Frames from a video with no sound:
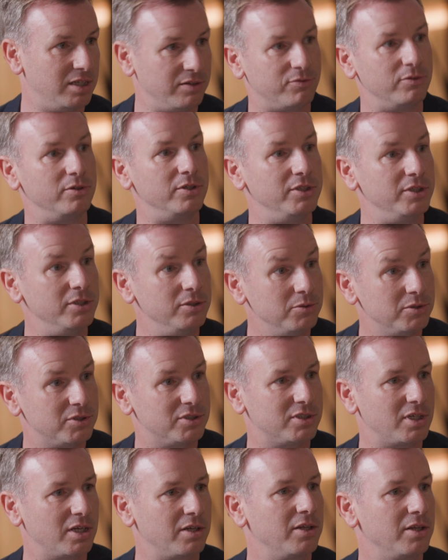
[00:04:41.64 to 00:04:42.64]
different
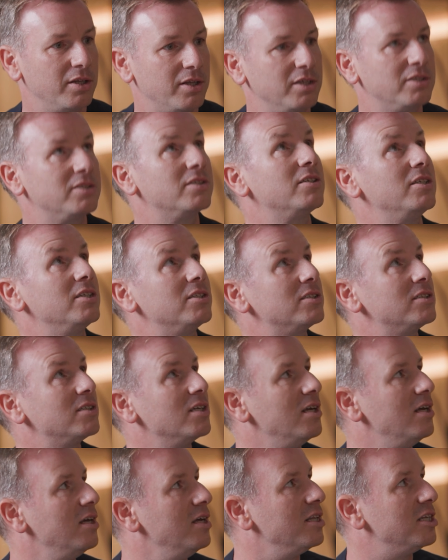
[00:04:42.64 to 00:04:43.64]
use, and this
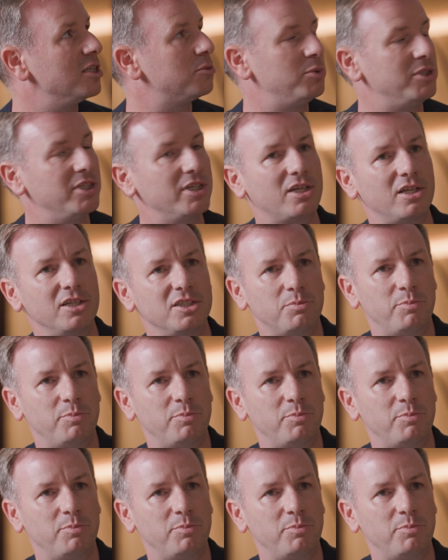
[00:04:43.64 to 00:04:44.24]
particular